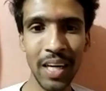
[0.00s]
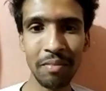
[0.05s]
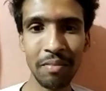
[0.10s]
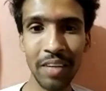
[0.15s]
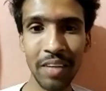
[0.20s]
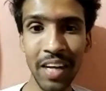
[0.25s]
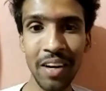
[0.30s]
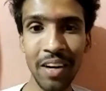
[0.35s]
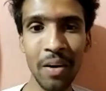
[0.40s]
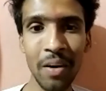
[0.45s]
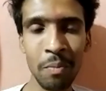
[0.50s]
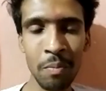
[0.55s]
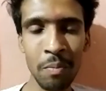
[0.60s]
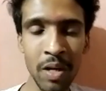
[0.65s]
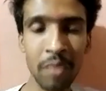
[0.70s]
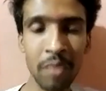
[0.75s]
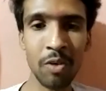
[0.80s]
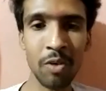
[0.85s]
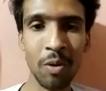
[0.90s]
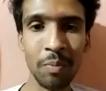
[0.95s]
we can earn money
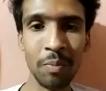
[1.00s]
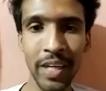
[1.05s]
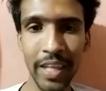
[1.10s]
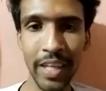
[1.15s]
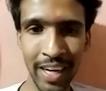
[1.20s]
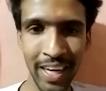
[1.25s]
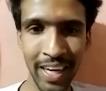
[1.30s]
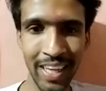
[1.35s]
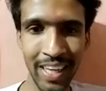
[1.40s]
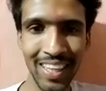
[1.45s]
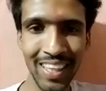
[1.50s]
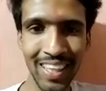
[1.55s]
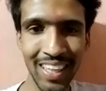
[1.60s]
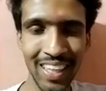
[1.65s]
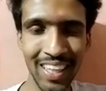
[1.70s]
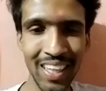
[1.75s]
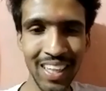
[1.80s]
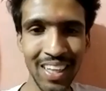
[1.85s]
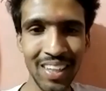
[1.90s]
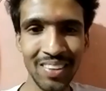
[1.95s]
from internet.
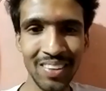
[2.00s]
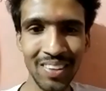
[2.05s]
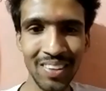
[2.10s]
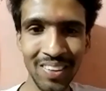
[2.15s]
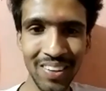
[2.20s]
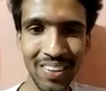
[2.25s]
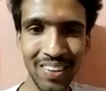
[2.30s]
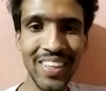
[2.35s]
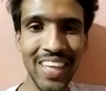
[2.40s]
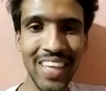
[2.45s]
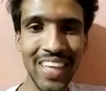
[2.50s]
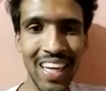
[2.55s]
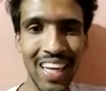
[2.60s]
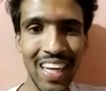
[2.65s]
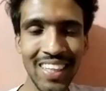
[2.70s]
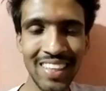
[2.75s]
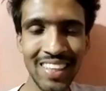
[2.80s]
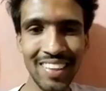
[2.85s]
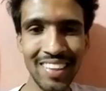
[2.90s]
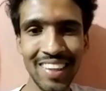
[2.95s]
So yeah,
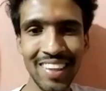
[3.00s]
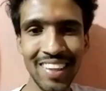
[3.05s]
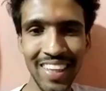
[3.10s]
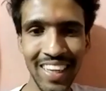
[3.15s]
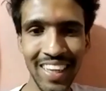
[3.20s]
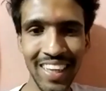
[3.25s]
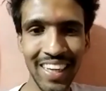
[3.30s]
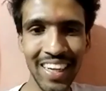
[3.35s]
this is the thing.